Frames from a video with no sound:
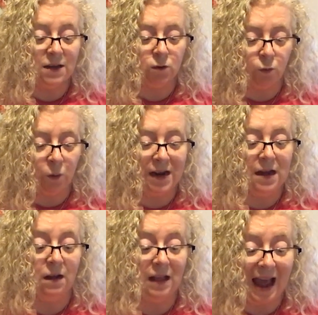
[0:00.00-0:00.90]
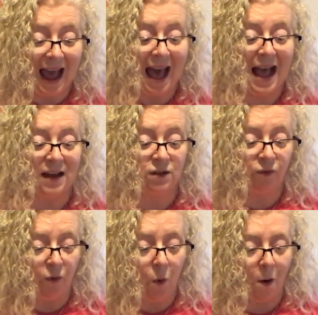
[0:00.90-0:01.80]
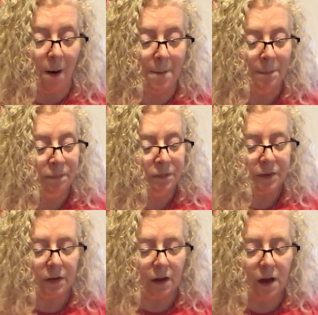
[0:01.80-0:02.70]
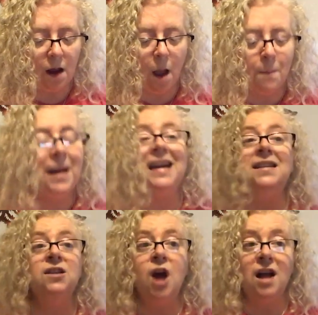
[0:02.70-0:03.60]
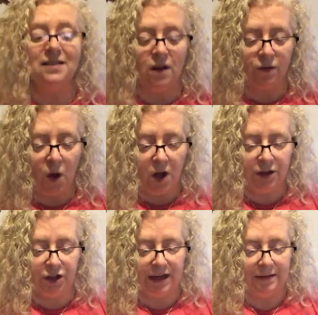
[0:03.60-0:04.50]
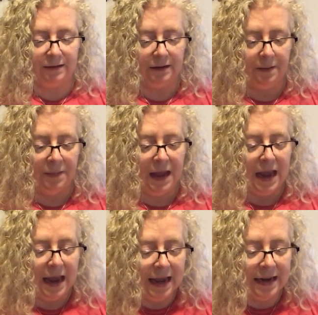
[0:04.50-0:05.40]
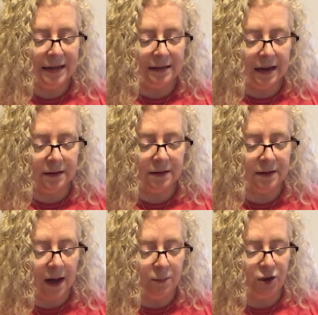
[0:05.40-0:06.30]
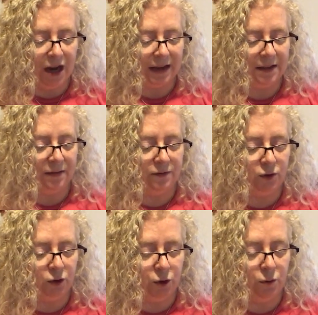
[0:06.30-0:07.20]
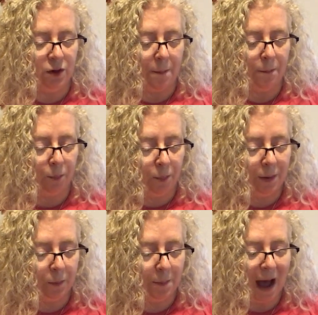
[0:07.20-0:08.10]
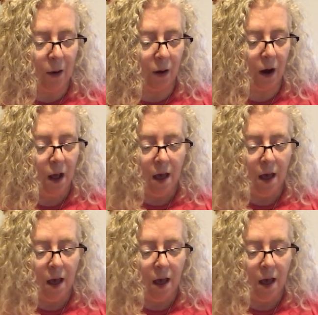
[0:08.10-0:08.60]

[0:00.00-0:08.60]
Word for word: Form is real as form, but it is not self-conscious. It is subjective to the